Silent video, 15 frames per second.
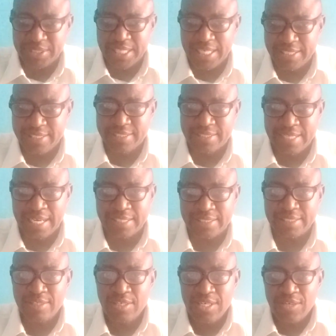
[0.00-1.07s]
saying is
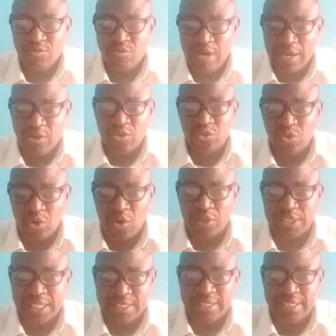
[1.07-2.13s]
that we are going to
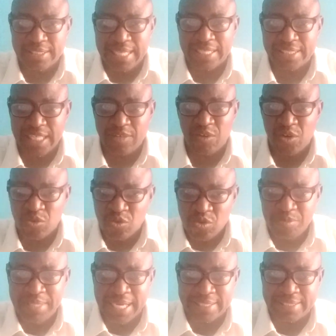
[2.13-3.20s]
concentrate ourselves on
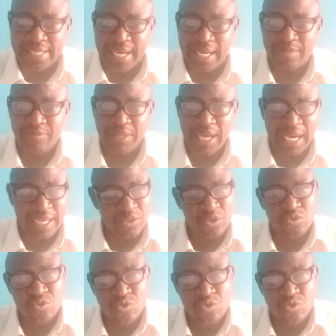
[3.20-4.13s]
group data and on